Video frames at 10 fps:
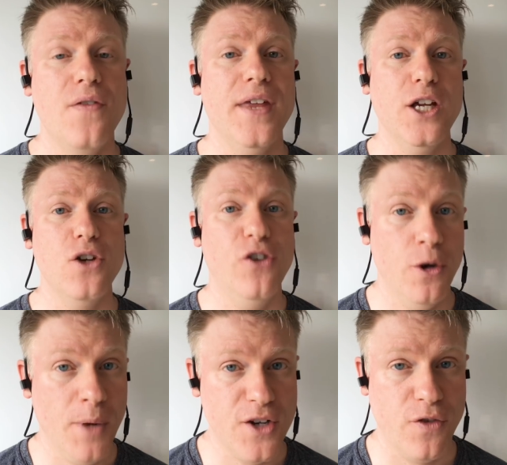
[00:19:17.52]
Thank you
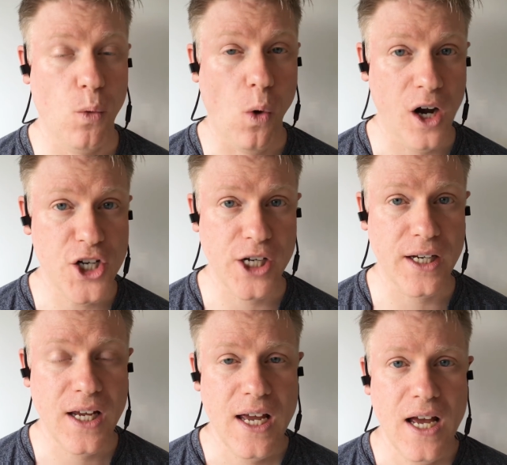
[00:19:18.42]
very much for
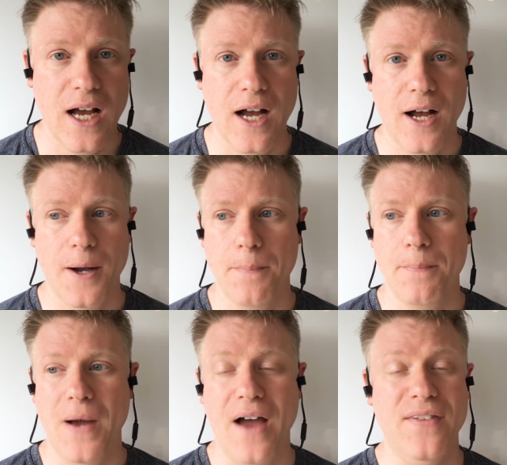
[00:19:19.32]
watching.
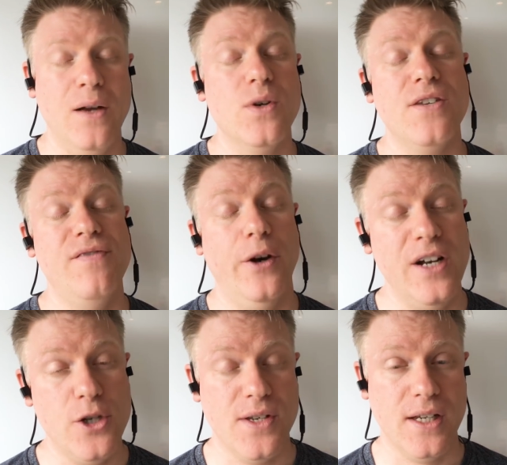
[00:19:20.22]
I think it was a
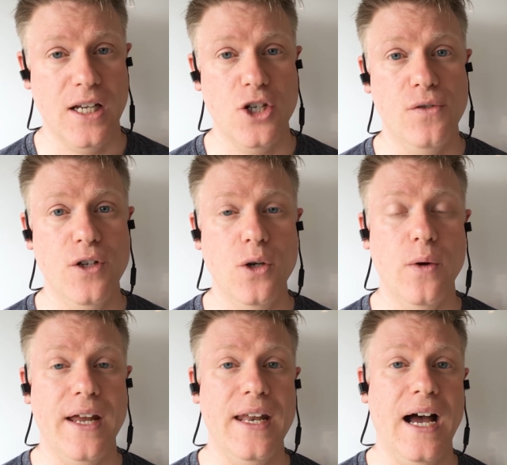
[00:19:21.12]
very interesting
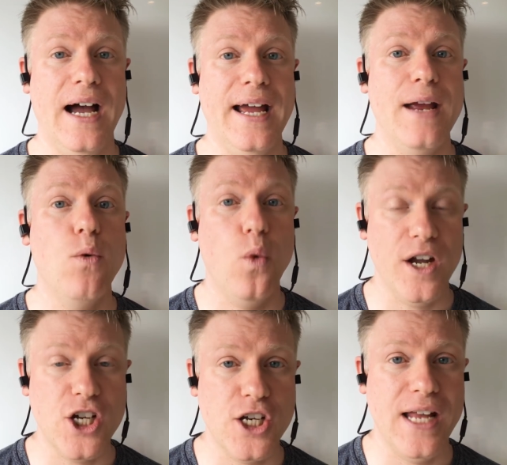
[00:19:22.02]
interview, and I
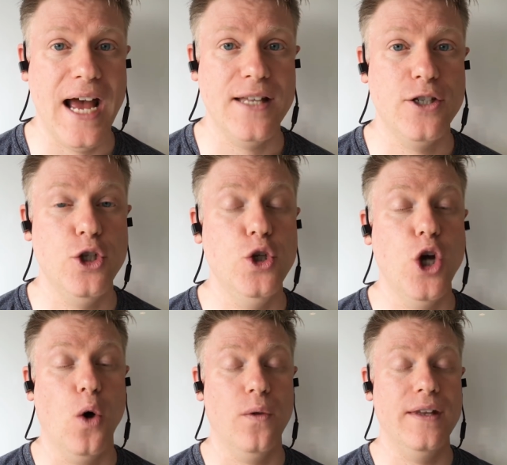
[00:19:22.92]
wish that you
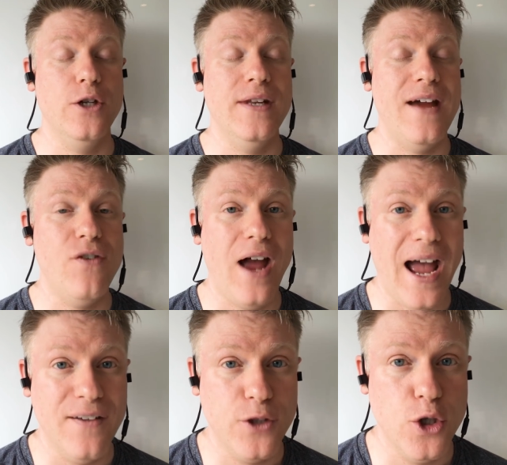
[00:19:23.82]
never
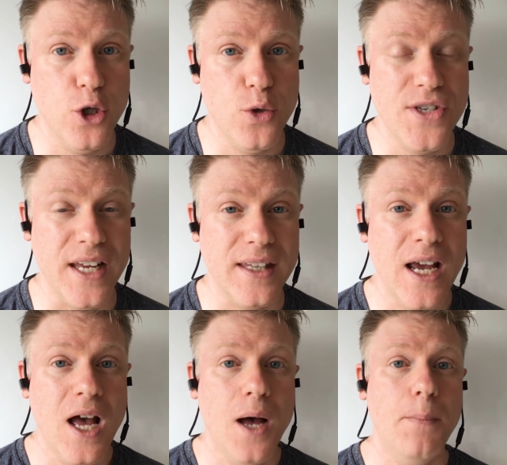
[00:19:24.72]
have to use
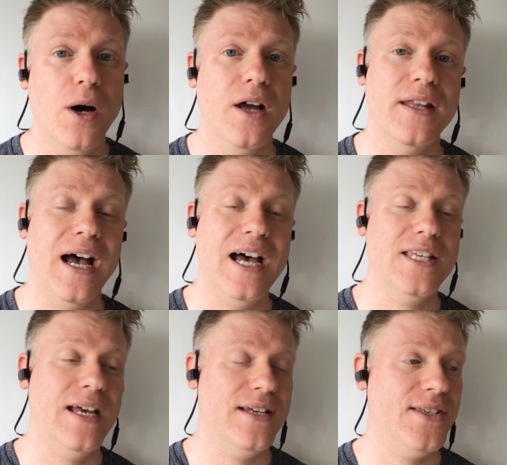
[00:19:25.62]
it. But
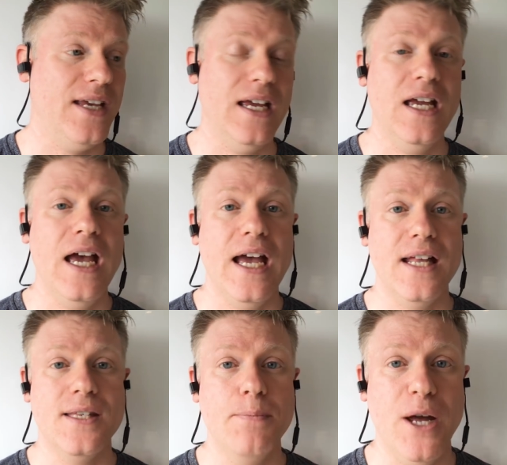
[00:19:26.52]
as I say,
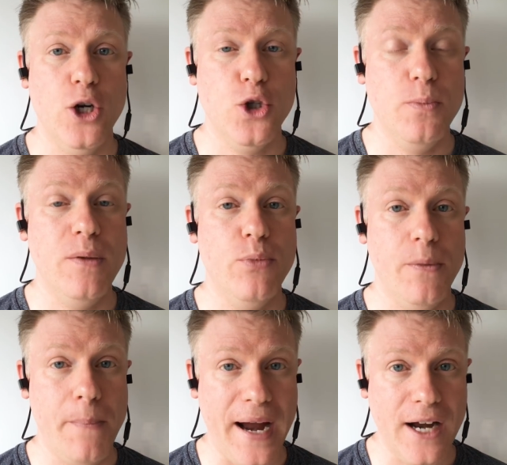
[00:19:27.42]
it's better to be
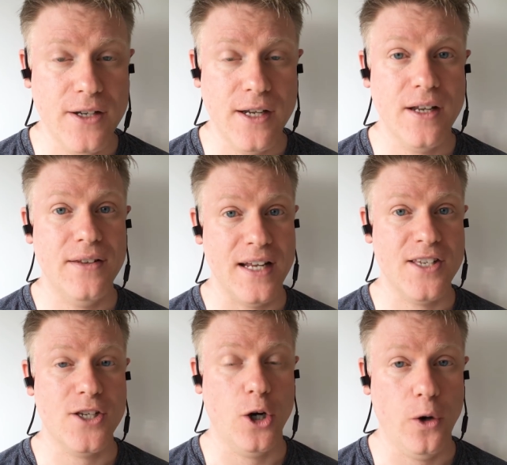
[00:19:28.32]
prepared
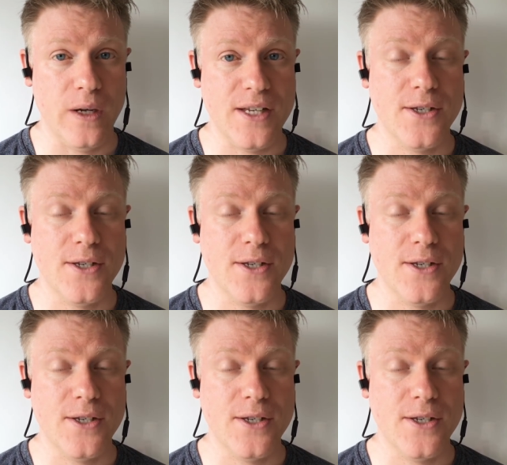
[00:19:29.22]
than sorry.